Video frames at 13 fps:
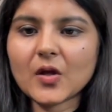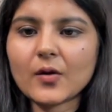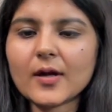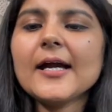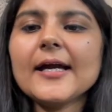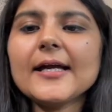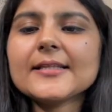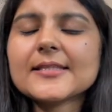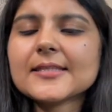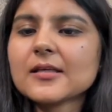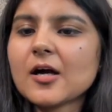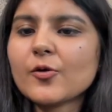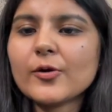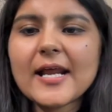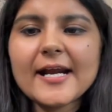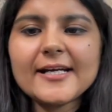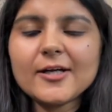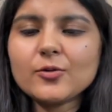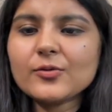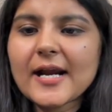Okay, it's a good
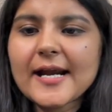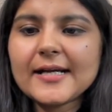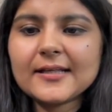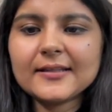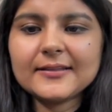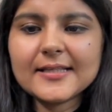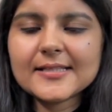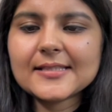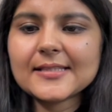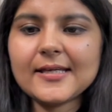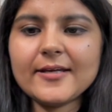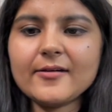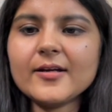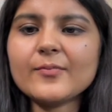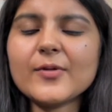idea to write this here